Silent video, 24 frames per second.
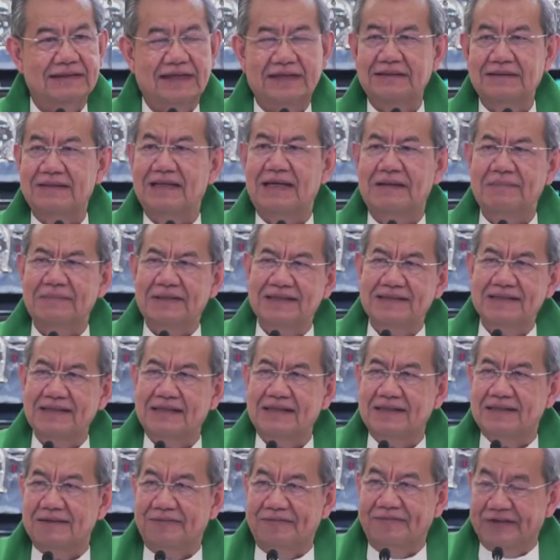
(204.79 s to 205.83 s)
Ang dami
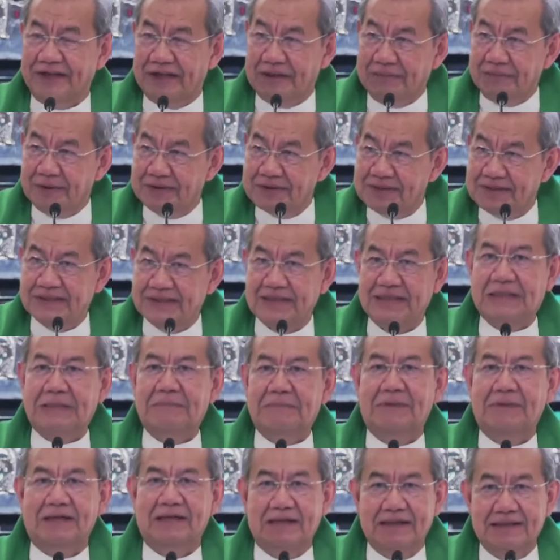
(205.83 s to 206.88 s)
niya dyan. Famous
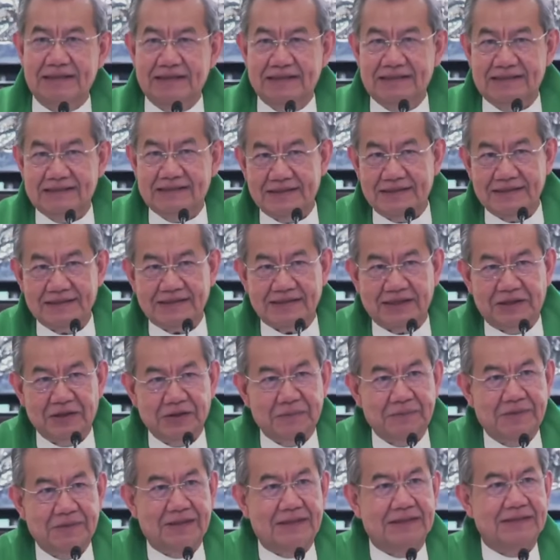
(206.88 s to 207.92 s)
siya, magaling siya,
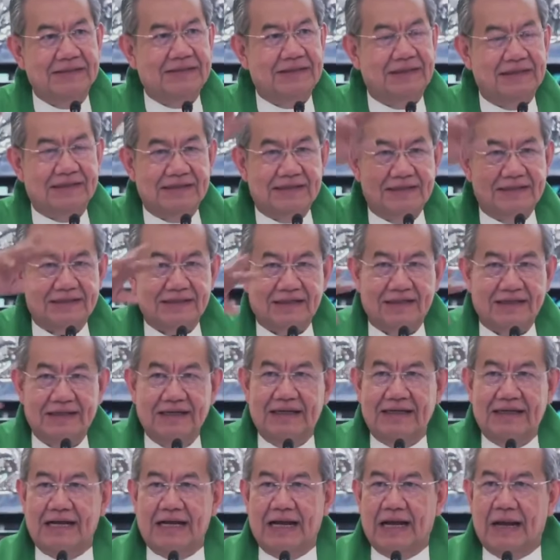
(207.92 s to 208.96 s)
son of God siya, etc.
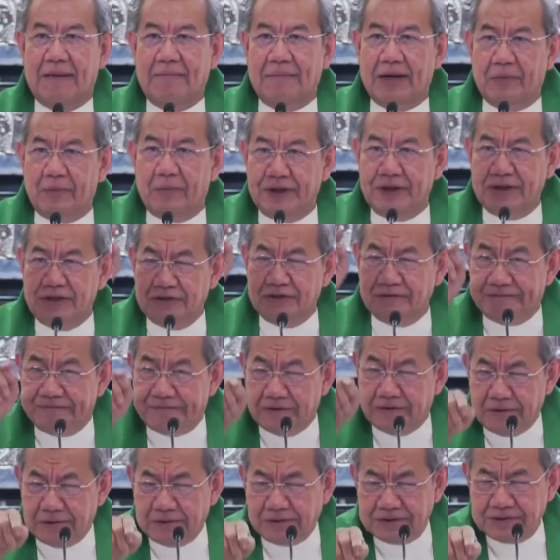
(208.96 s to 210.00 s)
But when you
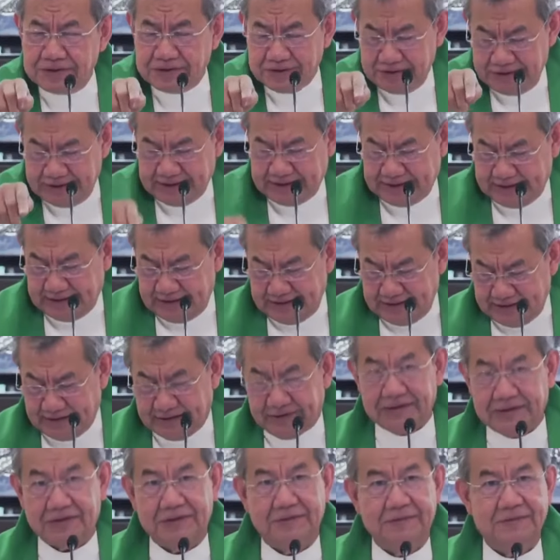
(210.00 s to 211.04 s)
focus on the
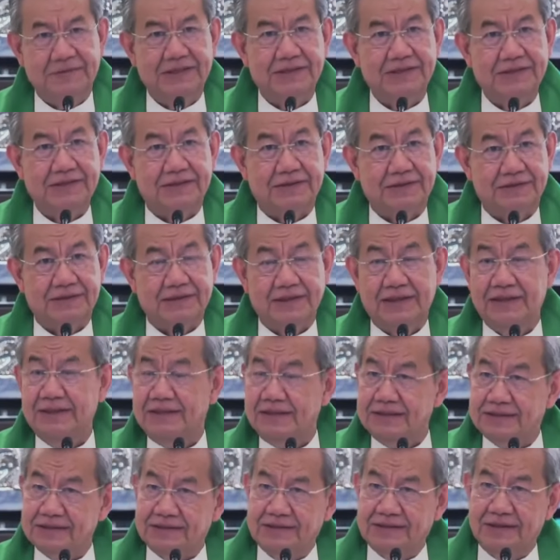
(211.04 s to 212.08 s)
character of Jesus
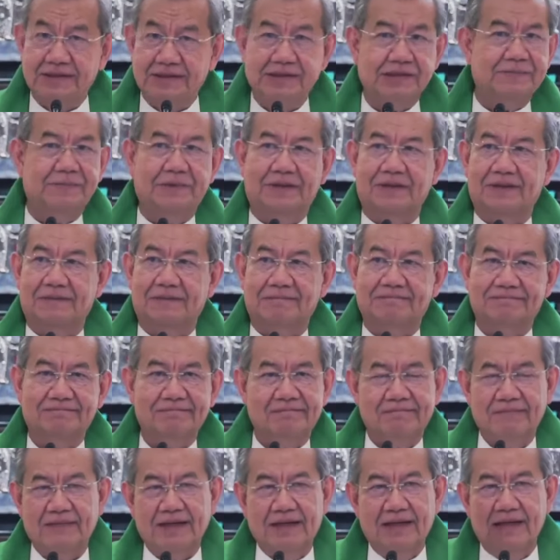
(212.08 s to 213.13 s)
in this gospel,
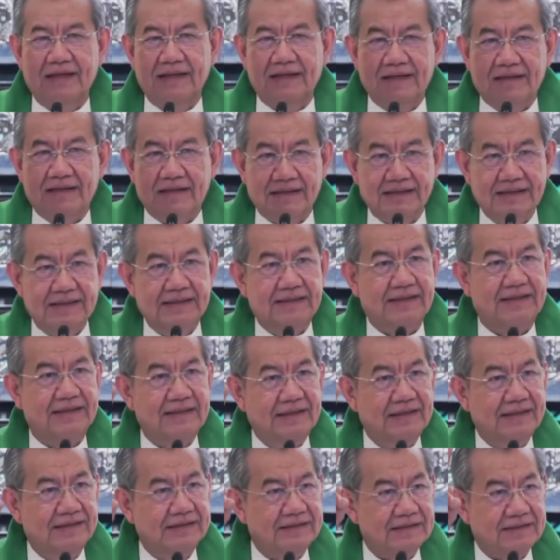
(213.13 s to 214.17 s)
three
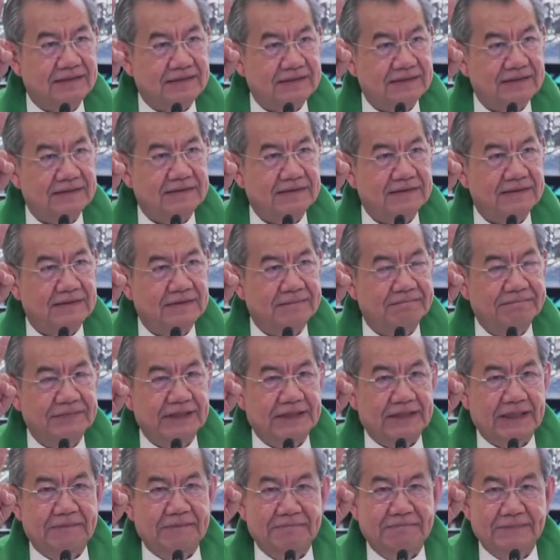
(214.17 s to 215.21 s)
things
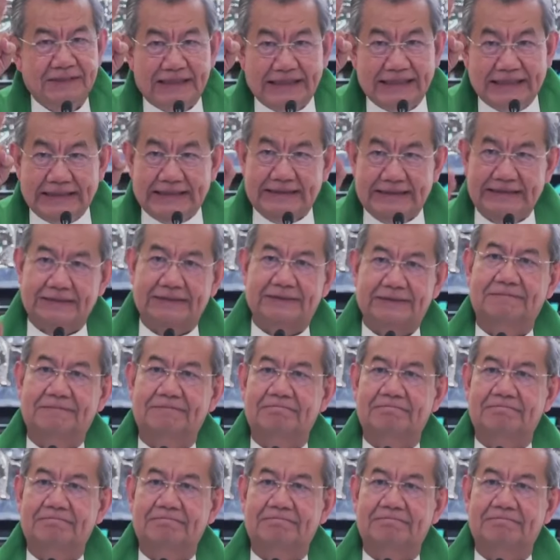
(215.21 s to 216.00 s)
become clear.